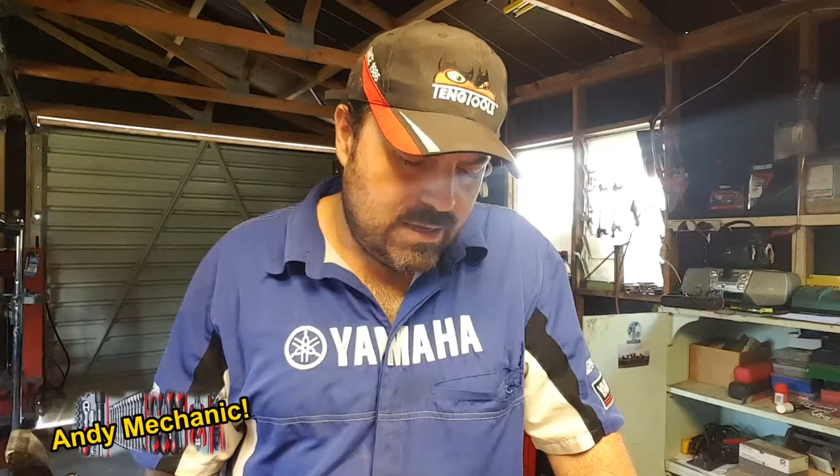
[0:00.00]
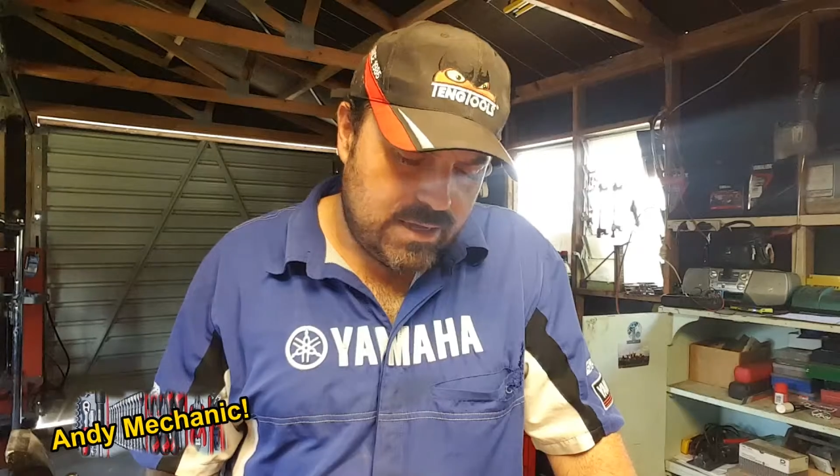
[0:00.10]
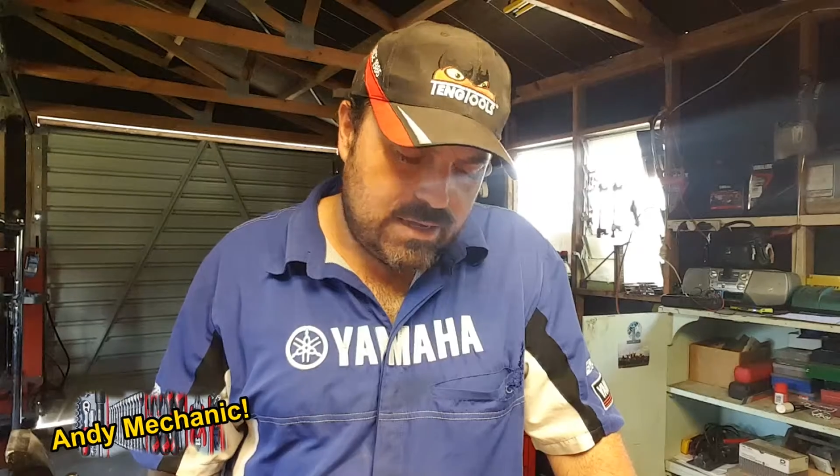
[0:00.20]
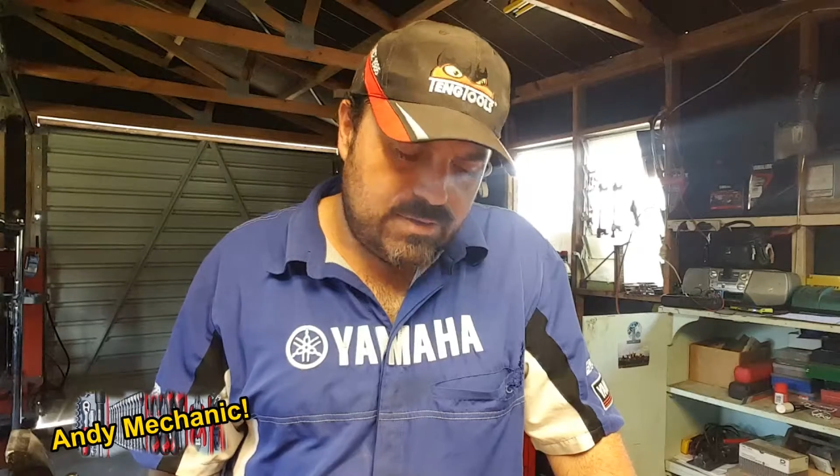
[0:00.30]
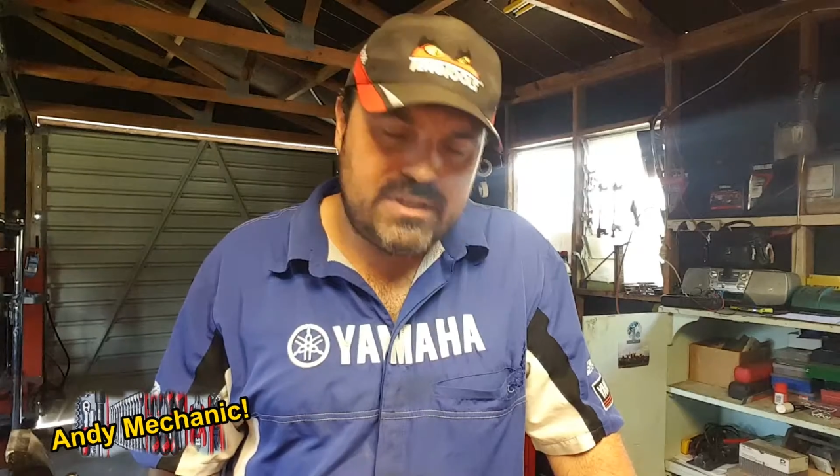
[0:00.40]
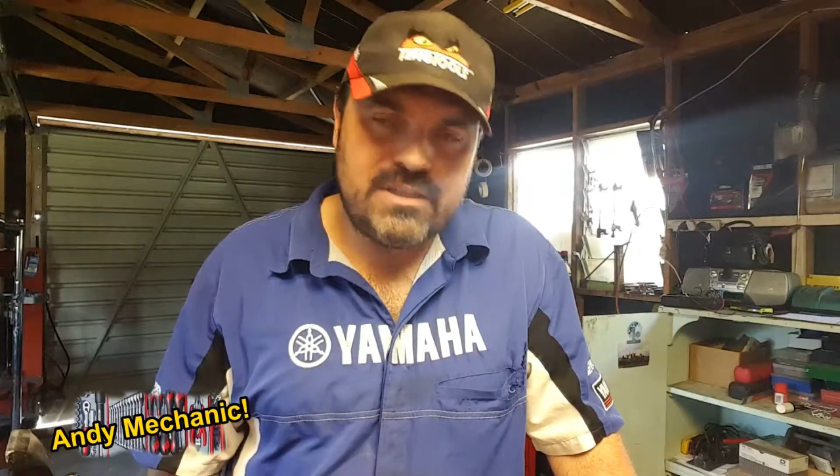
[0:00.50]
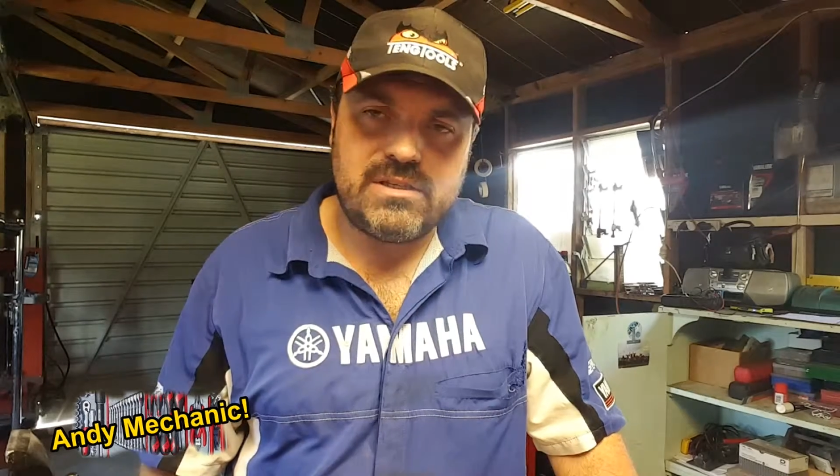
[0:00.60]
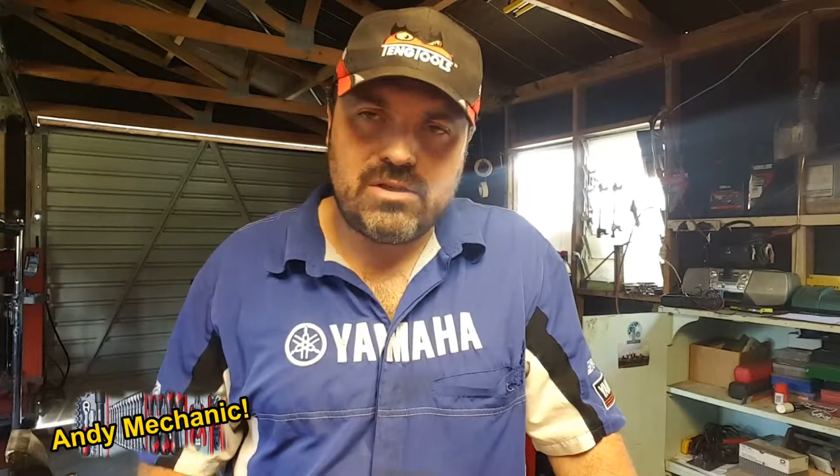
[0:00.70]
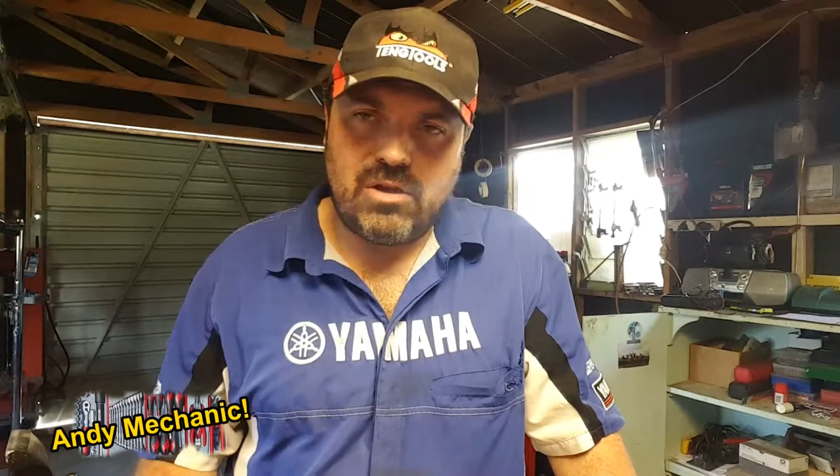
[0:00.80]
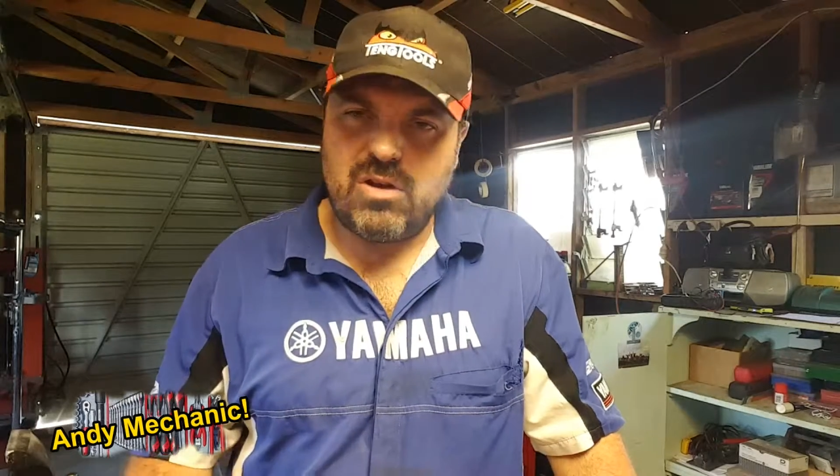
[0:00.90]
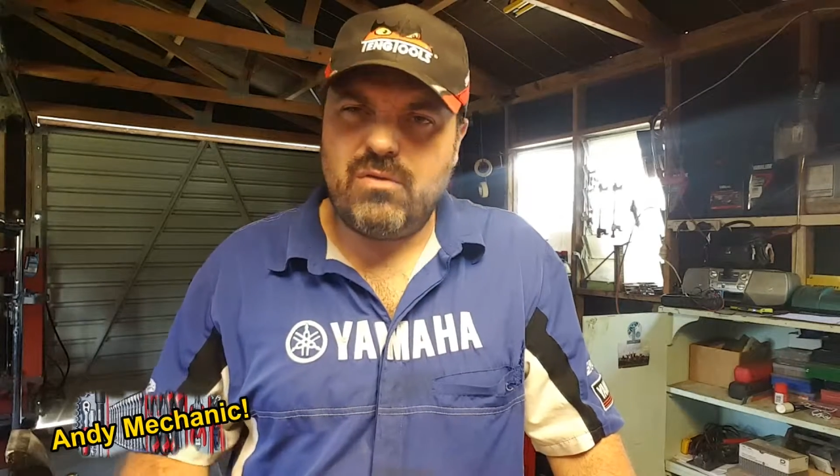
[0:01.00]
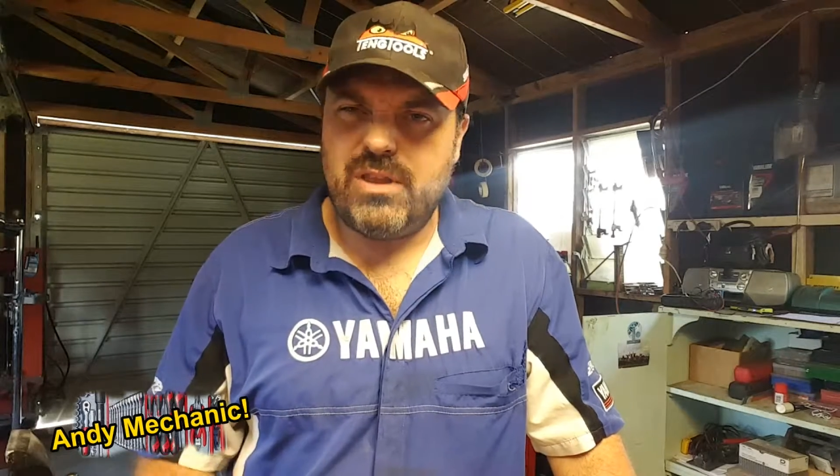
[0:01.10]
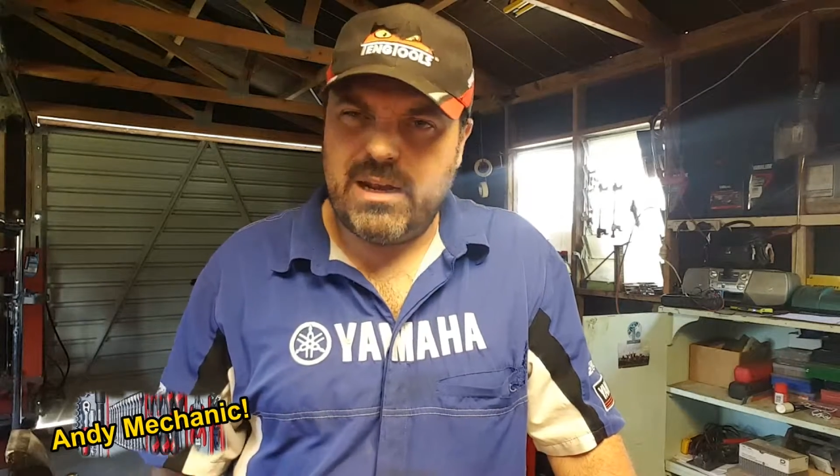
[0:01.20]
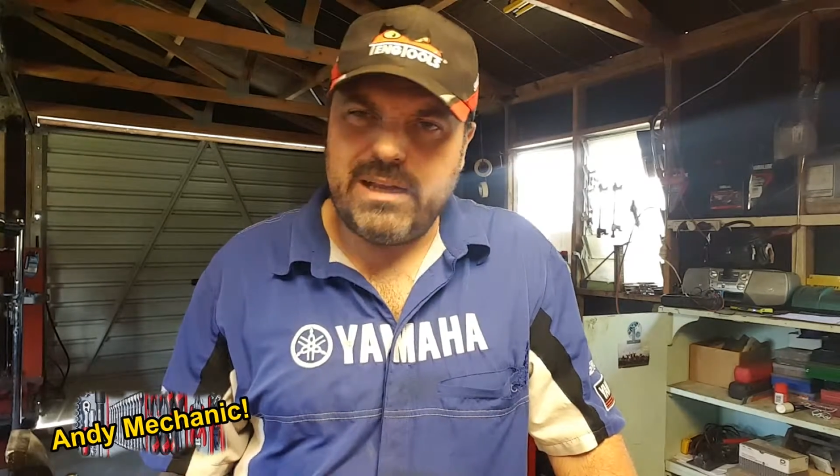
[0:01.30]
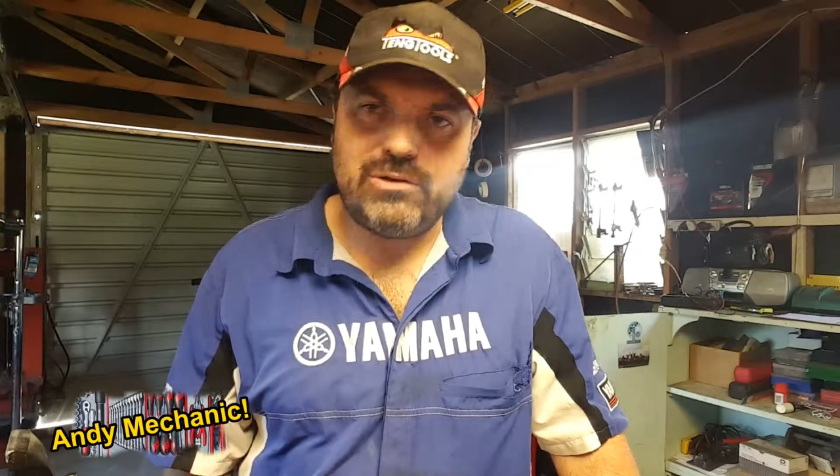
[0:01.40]
Uh, this is sort of covering
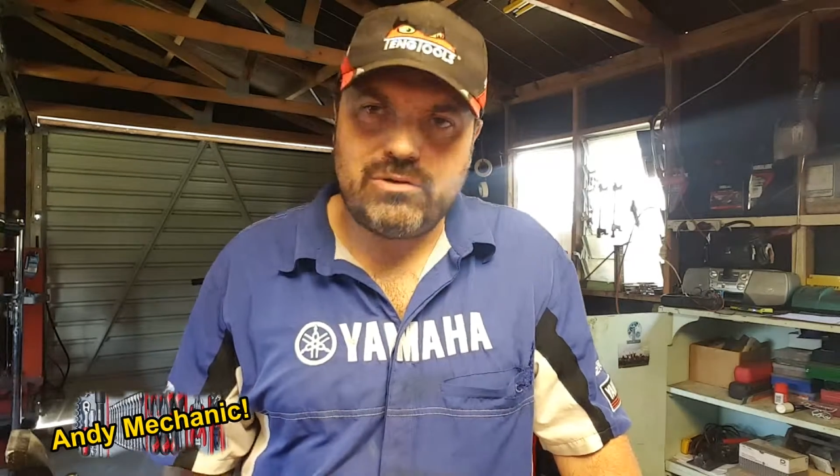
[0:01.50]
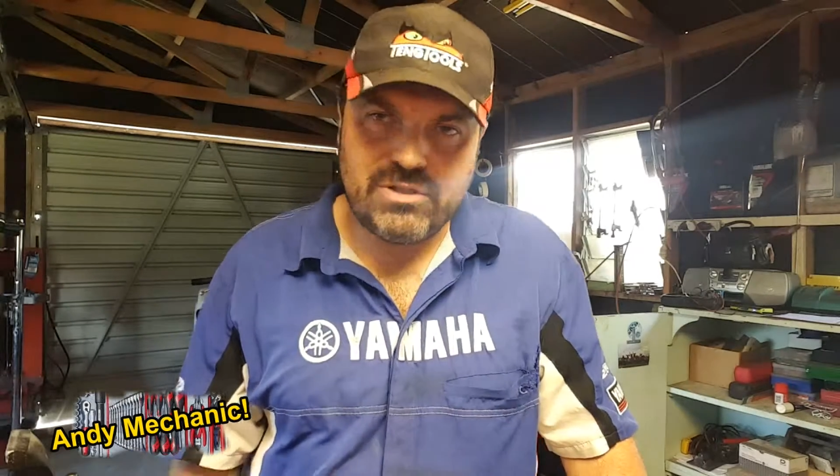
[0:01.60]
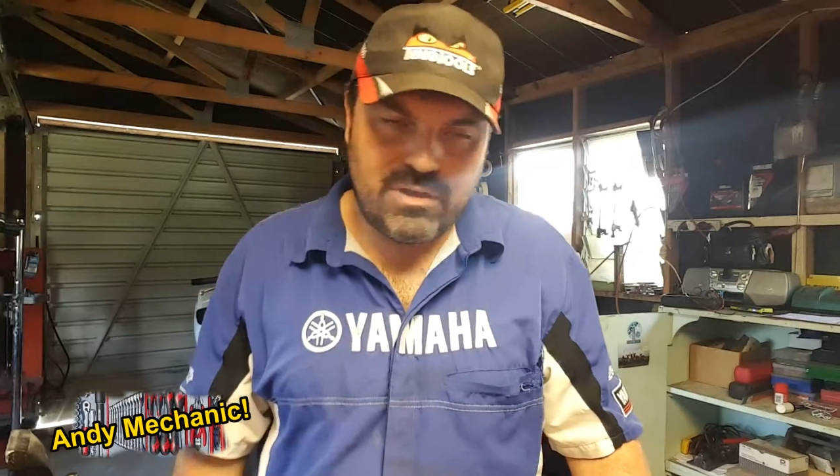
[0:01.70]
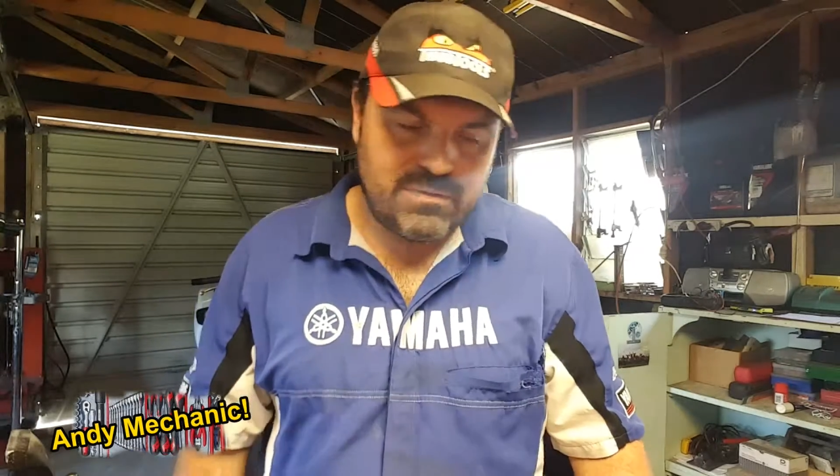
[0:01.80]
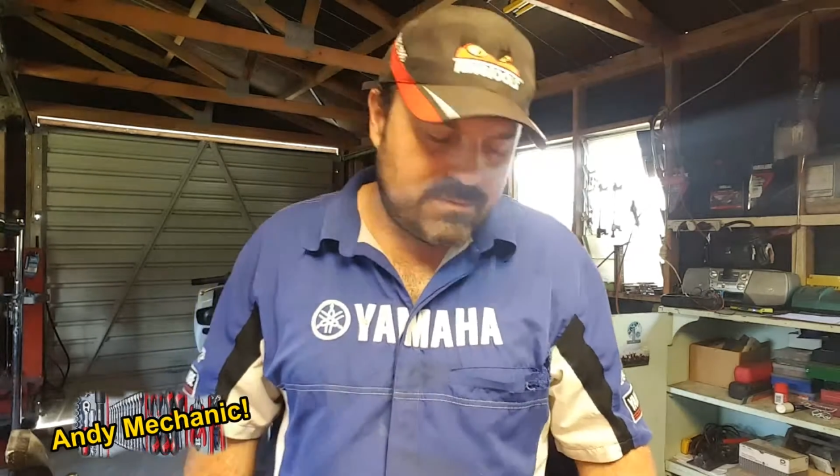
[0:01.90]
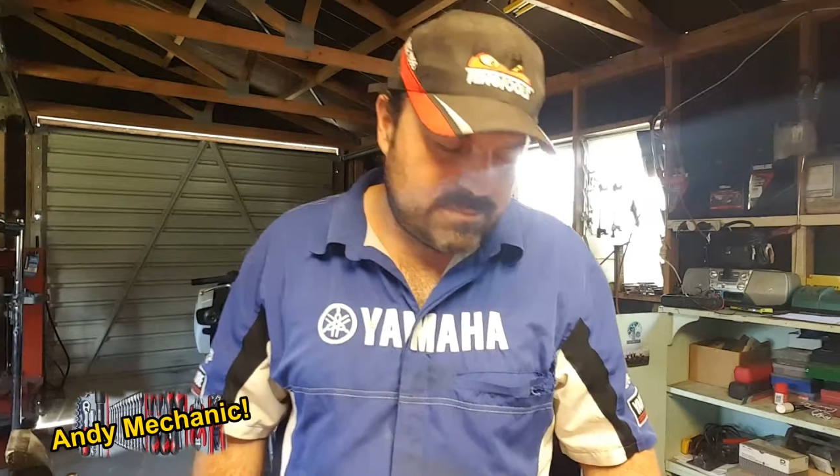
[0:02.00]
the electrical stuff